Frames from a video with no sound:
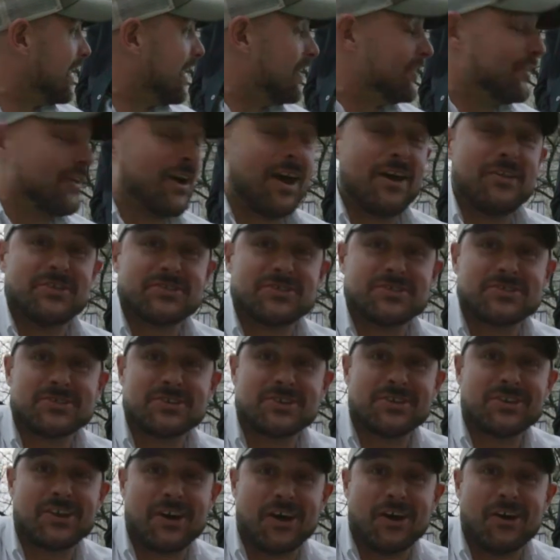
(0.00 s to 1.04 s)
I don't know how this is
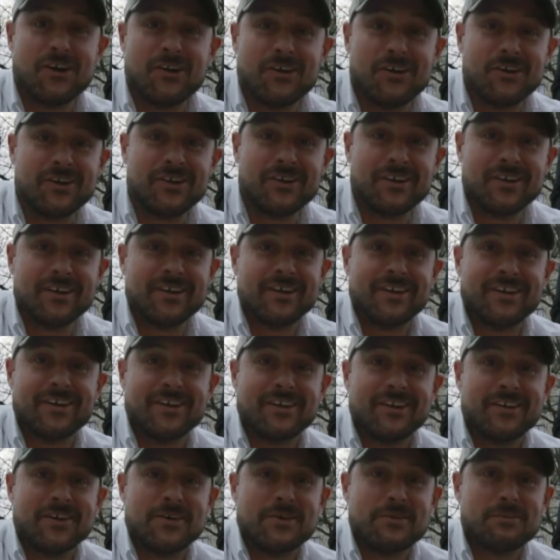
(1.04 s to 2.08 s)
gonna go,
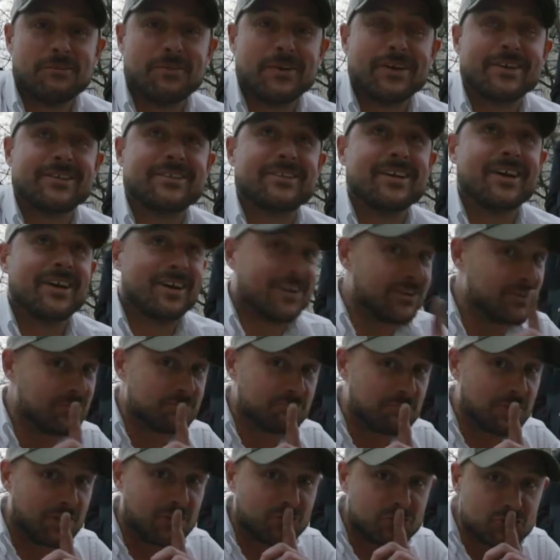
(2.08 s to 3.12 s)
but
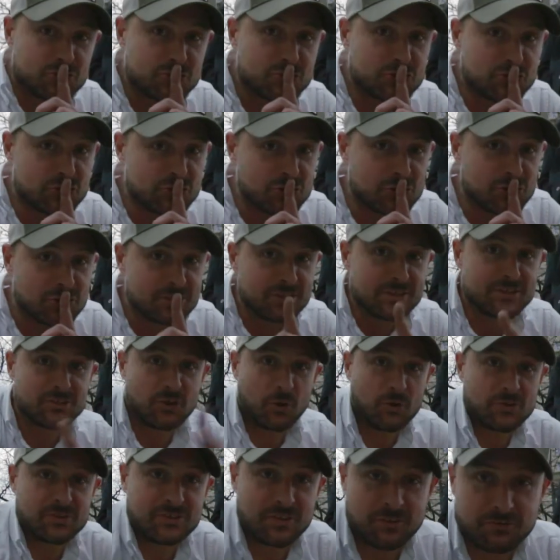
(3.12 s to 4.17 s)
yeah, shh.
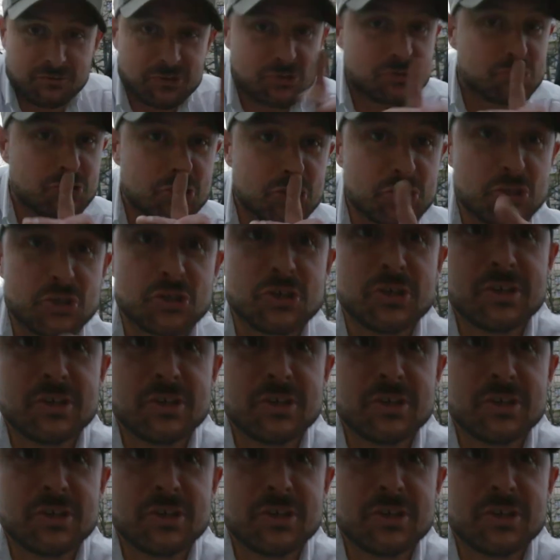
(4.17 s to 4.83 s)
Shh.